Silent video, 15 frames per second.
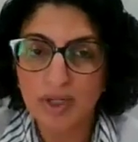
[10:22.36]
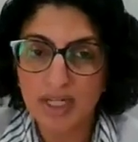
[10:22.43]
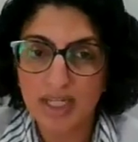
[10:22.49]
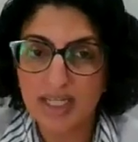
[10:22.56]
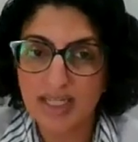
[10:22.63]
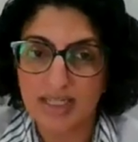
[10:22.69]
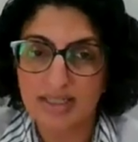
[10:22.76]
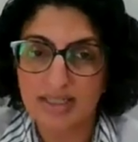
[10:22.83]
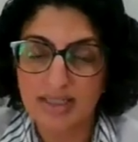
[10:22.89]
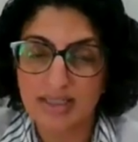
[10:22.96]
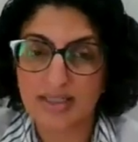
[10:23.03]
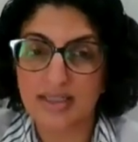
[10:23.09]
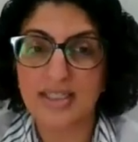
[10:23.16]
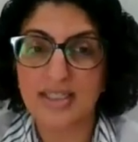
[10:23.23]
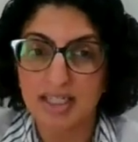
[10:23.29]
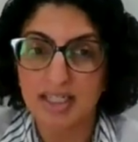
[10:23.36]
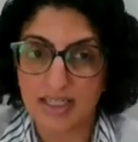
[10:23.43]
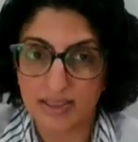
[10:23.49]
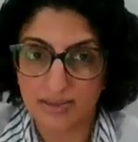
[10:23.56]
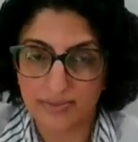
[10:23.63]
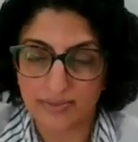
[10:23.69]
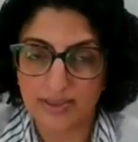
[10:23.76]
What it is, it's
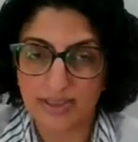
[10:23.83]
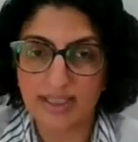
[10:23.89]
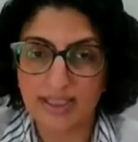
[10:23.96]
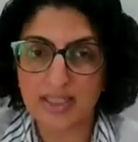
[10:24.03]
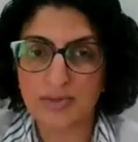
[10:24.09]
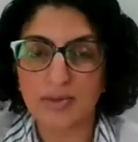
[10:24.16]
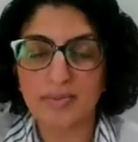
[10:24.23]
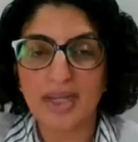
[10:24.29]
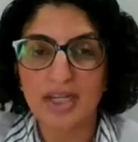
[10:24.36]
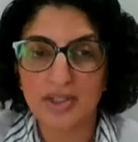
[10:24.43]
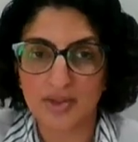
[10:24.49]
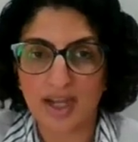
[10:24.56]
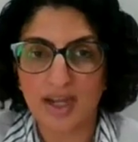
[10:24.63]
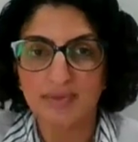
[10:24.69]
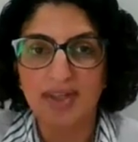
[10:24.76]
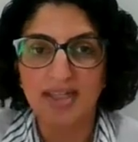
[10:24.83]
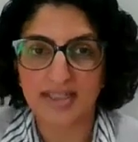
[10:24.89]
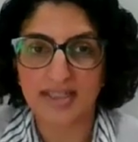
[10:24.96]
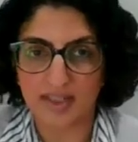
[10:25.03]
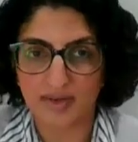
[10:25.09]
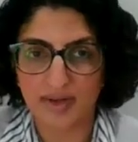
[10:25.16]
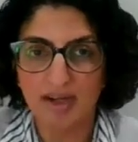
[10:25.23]
addictive. And that's what makes you have
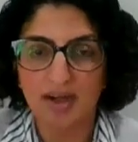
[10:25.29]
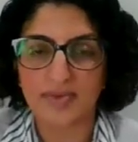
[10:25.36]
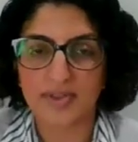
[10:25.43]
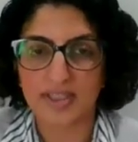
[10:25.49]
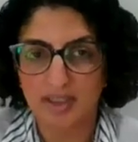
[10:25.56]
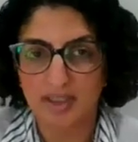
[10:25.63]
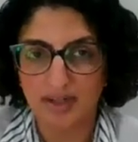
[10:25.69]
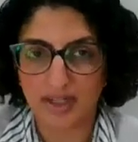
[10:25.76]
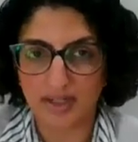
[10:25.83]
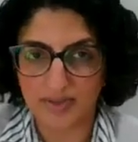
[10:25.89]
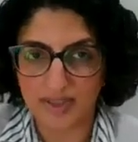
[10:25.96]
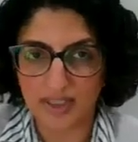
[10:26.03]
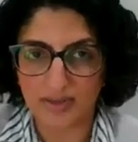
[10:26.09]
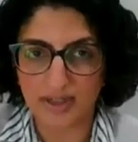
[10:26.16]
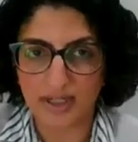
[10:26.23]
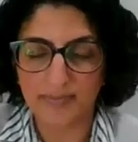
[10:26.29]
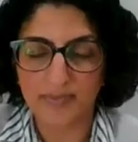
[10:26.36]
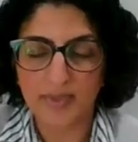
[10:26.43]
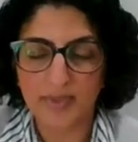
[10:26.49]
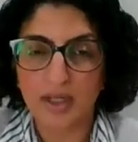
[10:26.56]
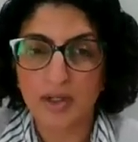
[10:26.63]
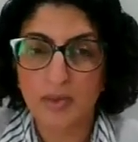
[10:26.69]
that cigarette after cigarette after
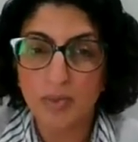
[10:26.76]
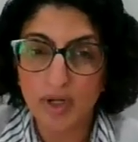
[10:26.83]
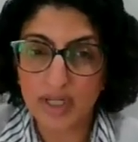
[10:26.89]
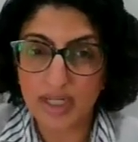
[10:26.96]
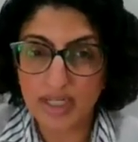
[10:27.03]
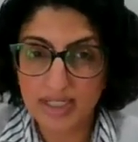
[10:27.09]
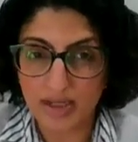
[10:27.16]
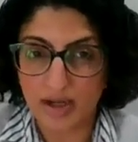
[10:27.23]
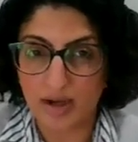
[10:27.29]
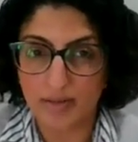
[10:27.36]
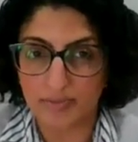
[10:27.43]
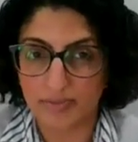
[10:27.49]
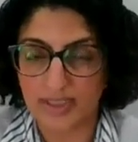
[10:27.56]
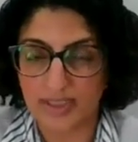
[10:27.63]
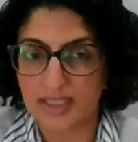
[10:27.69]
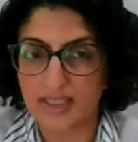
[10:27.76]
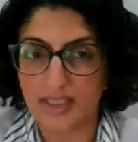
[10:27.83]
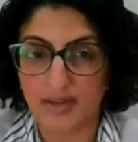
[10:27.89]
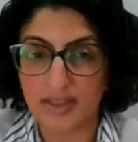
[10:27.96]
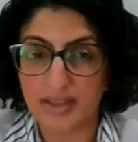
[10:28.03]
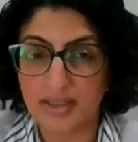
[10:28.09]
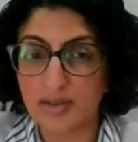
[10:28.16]
cigarette. What is harmful in
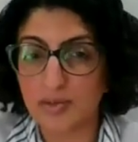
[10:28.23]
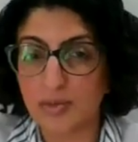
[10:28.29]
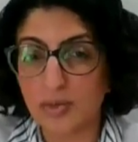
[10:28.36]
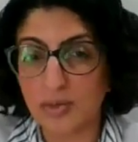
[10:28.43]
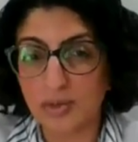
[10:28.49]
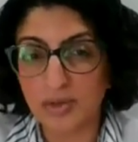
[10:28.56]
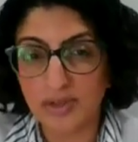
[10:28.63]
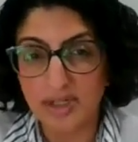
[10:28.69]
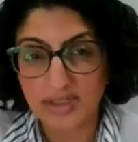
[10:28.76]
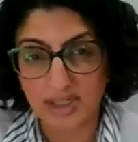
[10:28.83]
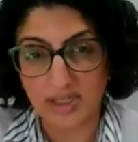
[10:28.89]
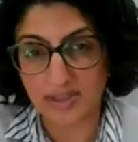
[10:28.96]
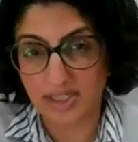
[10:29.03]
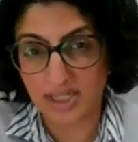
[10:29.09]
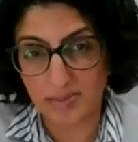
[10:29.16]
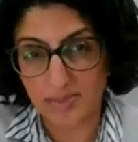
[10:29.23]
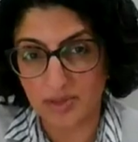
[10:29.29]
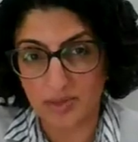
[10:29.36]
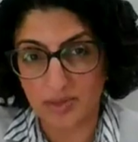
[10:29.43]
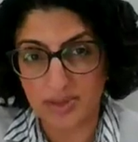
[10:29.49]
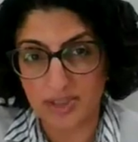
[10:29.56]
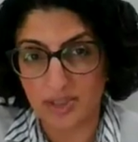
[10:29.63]
cigarettes is all those other
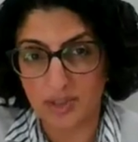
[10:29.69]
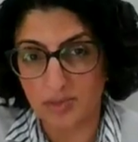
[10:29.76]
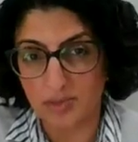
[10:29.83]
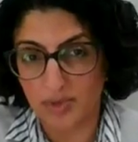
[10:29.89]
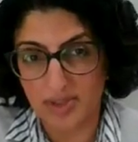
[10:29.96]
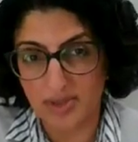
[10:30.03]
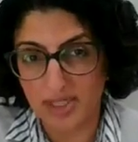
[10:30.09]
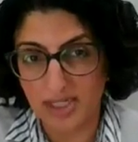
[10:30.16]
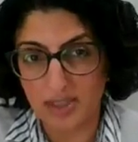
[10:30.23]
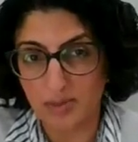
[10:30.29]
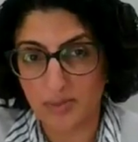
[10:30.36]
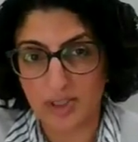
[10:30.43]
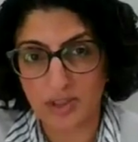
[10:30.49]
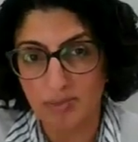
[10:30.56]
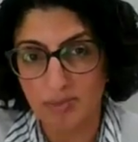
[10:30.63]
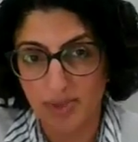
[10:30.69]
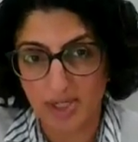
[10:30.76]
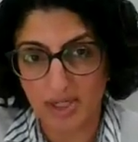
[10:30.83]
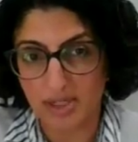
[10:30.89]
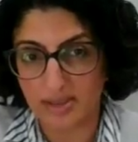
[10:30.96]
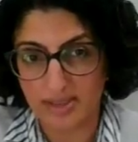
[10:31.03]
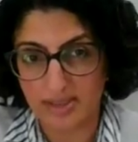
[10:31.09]
chemicals that you breathe in when you
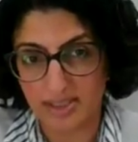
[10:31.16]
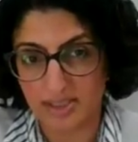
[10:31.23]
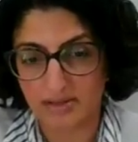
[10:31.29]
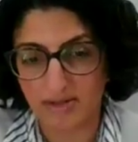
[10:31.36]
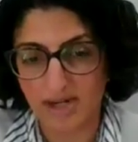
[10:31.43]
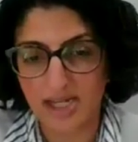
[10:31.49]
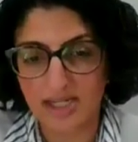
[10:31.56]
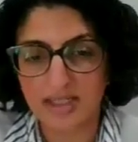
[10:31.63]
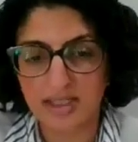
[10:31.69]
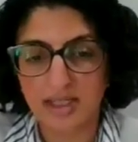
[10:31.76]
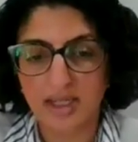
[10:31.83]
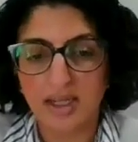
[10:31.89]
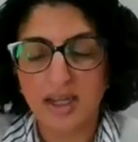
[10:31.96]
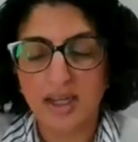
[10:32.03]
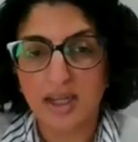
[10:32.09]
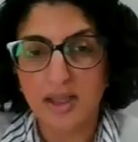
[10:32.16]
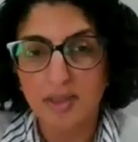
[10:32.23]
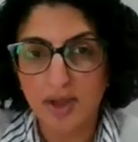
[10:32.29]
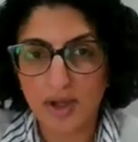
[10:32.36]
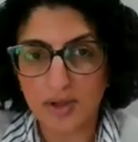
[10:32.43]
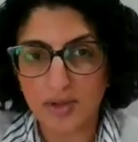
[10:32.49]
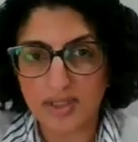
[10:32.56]
burn the cigarette.
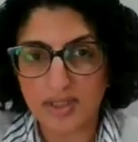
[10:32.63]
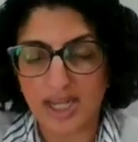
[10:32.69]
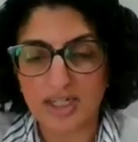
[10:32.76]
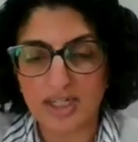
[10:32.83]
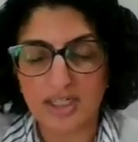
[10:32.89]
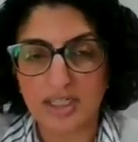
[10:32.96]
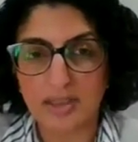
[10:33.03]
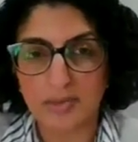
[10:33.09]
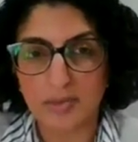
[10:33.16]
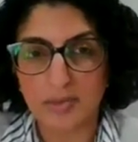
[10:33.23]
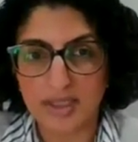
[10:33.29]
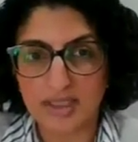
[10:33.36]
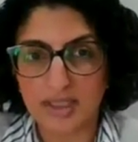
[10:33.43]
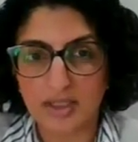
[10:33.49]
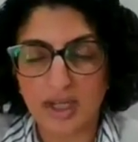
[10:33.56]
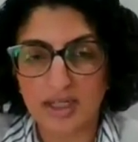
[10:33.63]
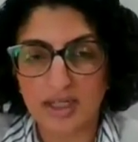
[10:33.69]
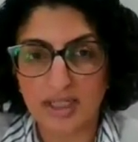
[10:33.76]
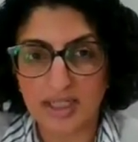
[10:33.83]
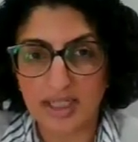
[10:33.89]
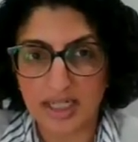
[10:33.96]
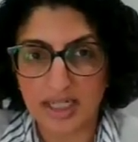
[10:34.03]
And those actually are ones that
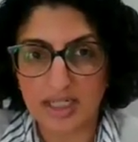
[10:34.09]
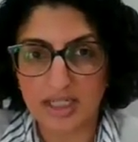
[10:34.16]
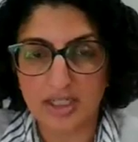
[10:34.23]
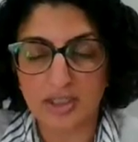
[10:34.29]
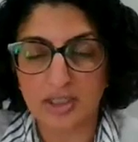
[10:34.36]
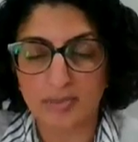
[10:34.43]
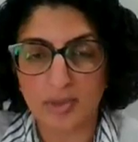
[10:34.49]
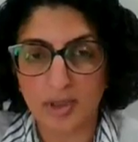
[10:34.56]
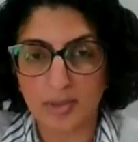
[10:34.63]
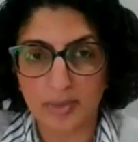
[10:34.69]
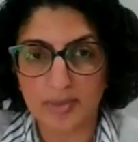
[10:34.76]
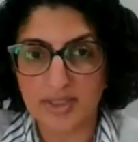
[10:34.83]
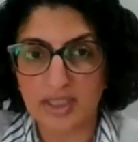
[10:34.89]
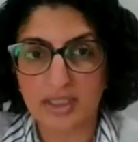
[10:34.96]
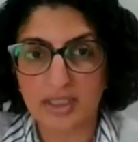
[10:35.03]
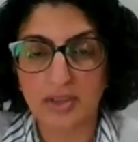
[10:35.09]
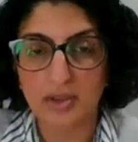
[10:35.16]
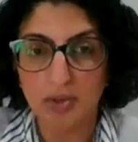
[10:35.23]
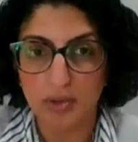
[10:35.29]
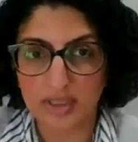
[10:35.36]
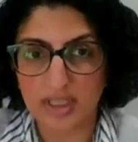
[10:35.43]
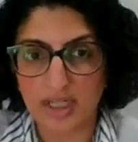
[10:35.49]
kind of lead to the problems that can
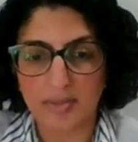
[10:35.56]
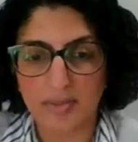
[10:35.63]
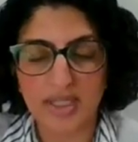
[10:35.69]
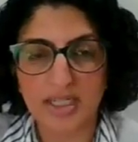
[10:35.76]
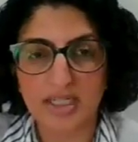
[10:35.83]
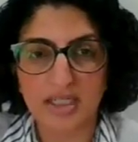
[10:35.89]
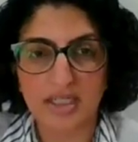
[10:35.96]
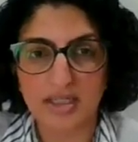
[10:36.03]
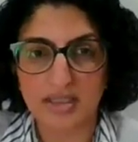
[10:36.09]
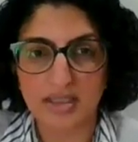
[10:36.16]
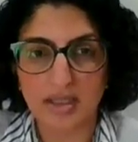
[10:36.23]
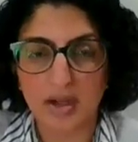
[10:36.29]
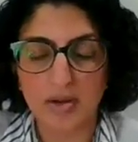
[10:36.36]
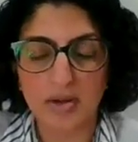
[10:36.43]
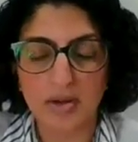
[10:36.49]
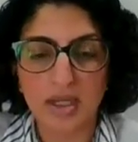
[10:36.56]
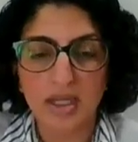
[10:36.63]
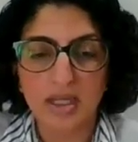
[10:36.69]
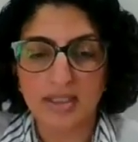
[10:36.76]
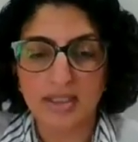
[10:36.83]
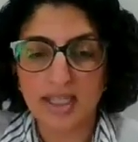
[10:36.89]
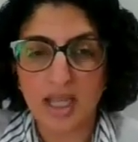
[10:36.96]
cause diabetes. So
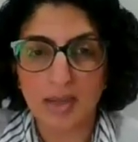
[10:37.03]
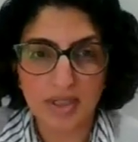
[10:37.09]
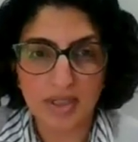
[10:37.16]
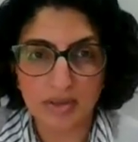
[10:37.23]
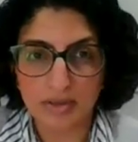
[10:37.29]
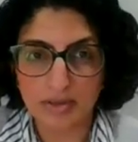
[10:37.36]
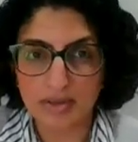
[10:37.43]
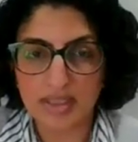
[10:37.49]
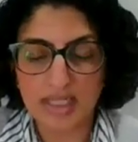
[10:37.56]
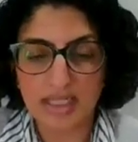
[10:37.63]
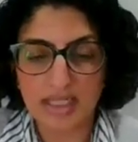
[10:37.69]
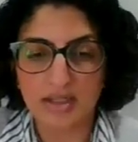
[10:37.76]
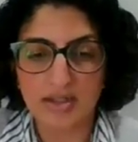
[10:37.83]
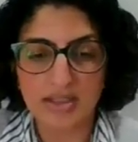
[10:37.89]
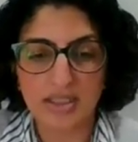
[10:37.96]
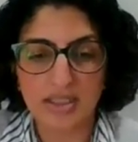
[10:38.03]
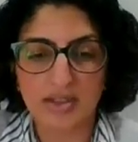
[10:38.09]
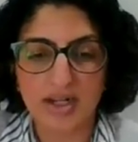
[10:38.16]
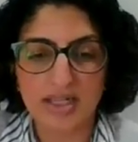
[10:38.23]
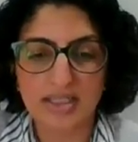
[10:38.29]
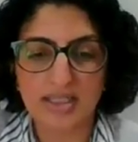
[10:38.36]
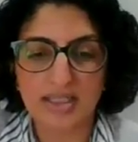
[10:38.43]
the chemicals in those
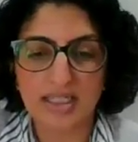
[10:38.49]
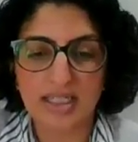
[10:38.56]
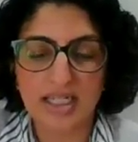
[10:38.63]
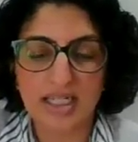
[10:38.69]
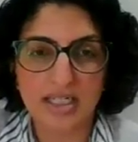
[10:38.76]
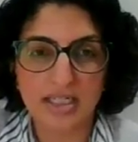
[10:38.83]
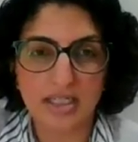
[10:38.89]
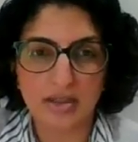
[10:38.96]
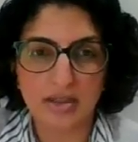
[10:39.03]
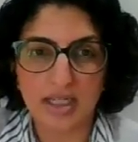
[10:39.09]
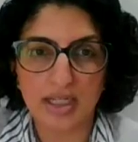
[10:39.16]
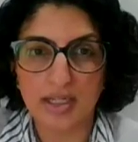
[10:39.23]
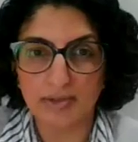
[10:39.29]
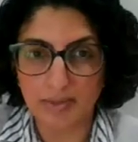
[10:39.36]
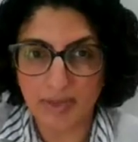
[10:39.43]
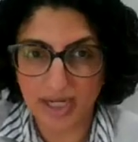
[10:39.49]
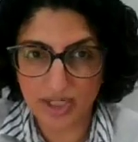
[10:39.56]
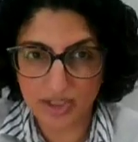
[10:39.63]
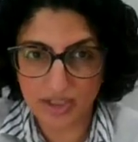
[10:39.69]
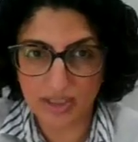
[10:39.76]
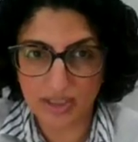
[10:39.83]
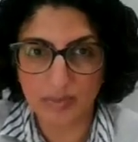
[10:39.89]
cigarettes can lead to
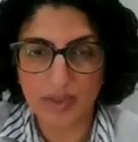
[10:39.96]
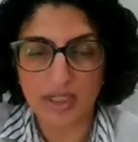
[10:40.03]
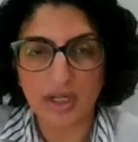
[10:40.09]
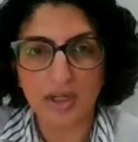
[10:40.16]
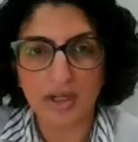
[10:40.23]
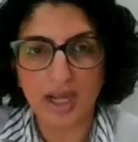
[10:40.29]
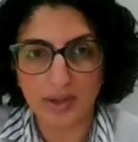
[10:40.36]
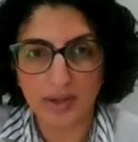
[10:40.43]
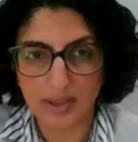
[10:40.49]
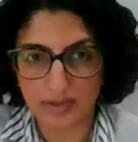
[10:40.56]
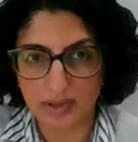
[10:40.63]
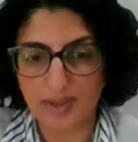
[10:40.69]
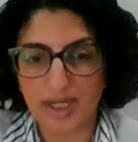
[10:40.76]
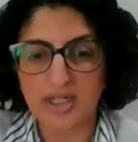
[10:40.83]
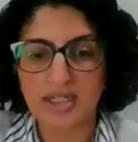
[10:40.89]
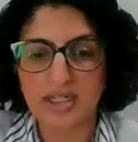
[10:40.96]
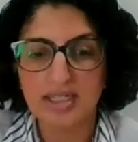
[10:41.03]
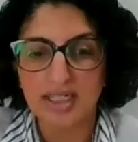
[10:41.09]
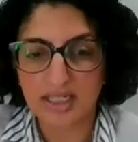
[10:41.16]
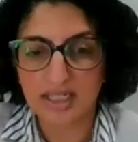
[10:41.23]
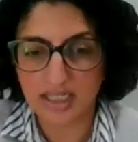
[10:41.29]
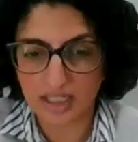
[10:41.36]
inflammation. And we know how inflammation
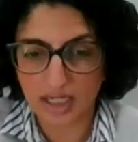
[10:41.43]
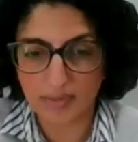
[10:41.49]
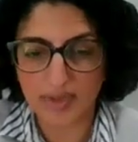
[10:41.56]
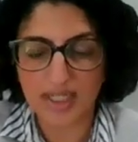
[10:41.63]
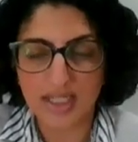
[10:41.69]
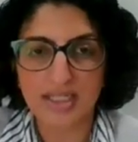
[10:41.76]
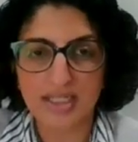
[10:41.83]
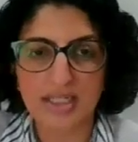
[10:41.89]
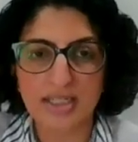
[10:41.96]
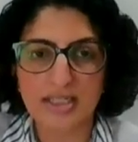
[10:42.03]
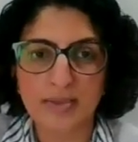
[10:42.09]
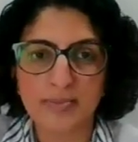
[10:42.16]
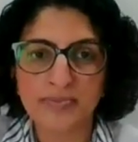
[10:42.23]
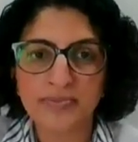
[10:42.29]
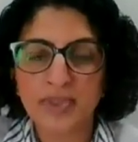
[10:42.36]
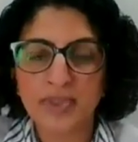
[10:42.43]
is linked to diabetes.